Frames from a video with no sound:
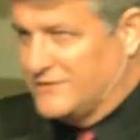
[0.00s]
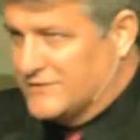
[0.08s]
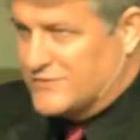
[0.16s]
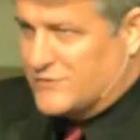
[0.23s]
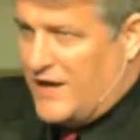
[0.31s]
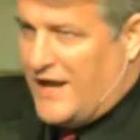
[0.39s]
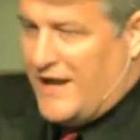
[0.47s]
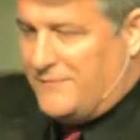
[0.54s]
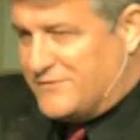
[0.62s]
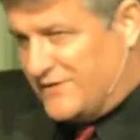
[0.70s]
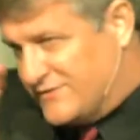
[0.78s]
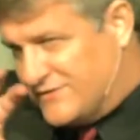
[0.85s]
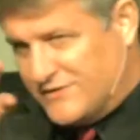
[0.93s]

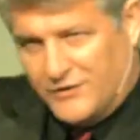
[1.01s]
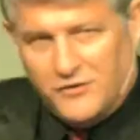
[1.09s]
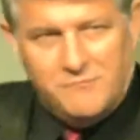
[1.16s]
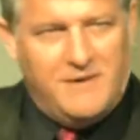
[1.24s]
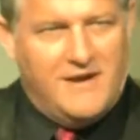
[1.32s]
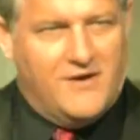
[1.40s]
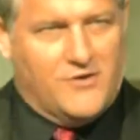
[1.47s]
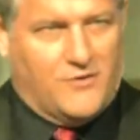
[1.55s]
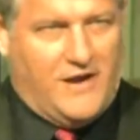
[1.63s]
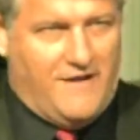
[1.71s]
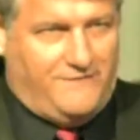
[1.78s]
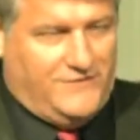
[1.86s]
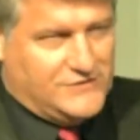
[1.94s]
describes this is a new
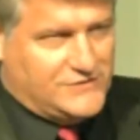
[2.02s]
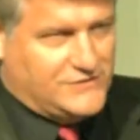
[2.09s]
paragraph that